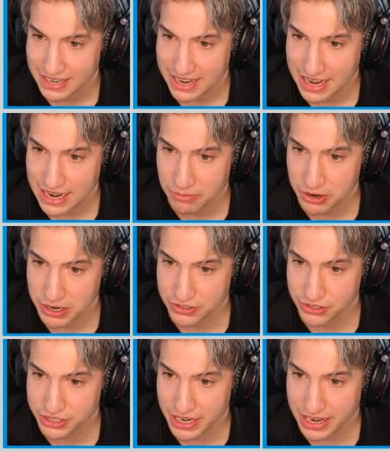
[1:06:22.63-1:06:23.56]
And I'm going
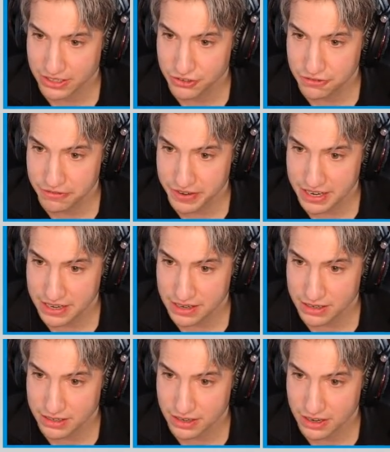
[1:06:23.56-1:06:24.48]
to select 2
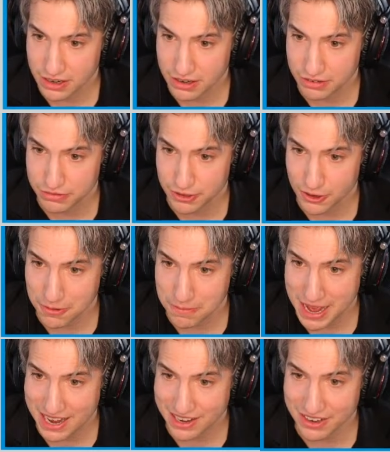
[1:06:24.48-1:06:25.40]
fields, floor
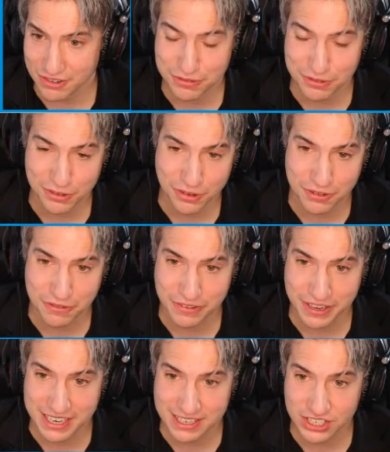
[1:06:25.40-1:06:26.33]
mat and floor
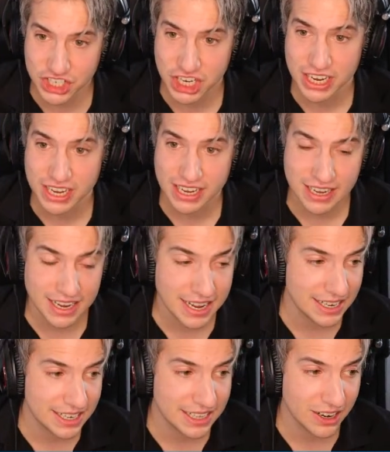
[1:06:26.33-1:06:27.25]
finish,
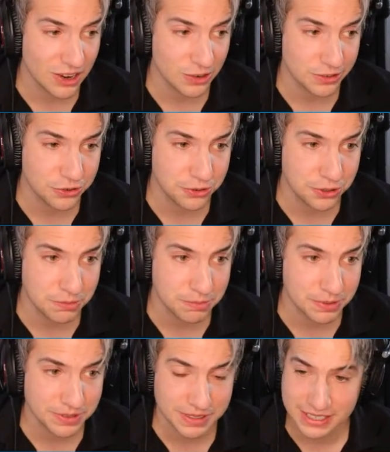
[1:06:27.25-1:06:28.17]
and click on
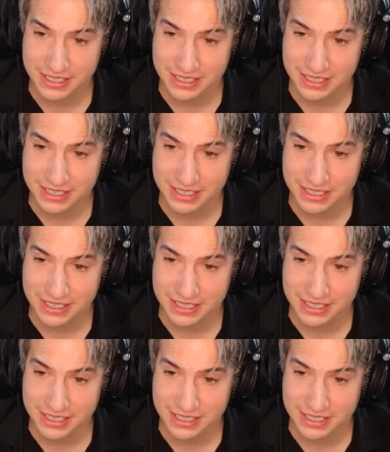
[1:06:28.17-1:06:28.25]
group.